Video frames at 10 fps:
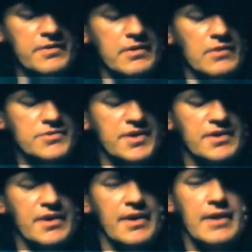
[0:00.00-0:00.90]
that goes in
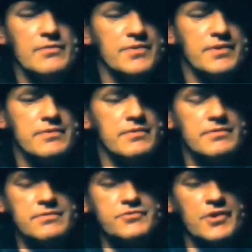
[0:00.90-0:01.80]
and out with it
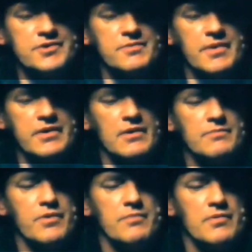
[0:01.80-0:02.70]
and tries to make it
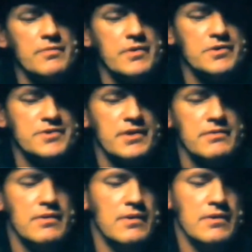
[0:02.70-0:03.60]
unpopular because they